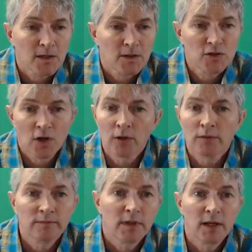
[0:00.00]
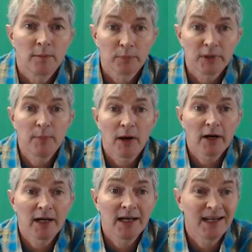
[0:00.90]
So, plea
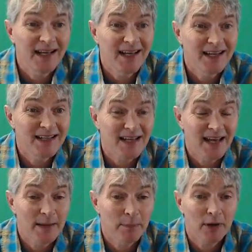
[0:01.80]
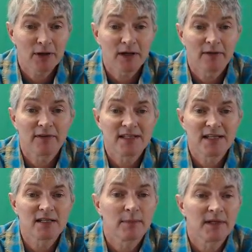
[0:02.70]
bargaining is a part of the
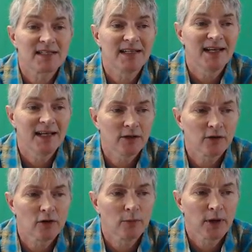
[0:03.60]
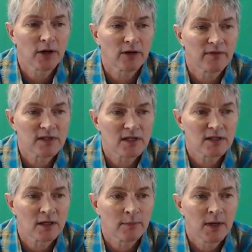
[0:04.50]
system. It's an integral part of the
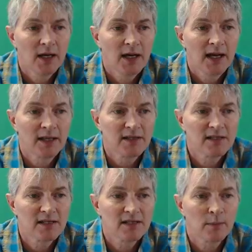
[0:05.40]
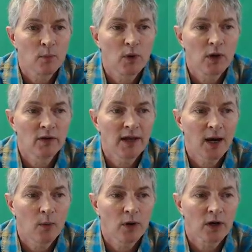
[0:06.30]
system. And the system will
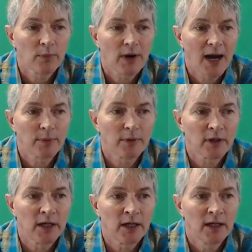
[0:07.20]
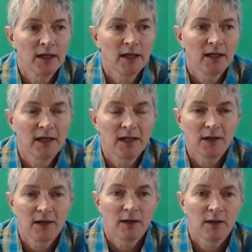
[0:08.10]
not work properly
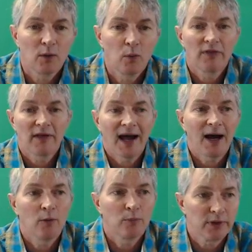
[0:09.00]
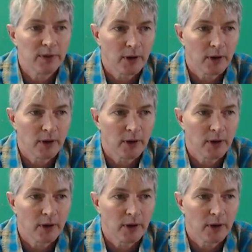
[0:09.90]
without plea